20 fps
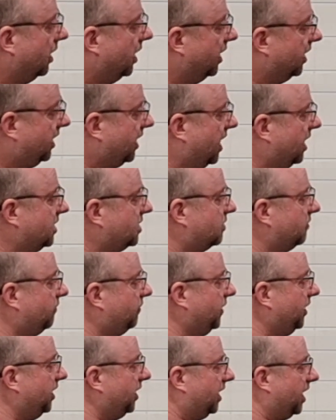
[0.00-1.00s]
Engage the
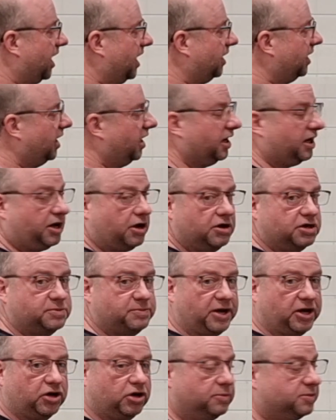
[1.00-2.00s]
feed again, and it goes
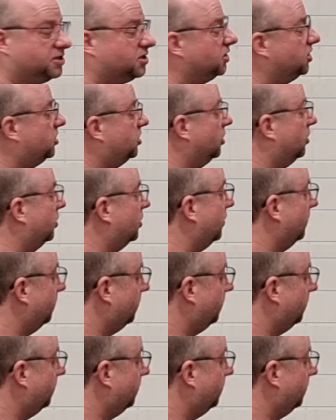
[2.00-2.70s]
back on as it should.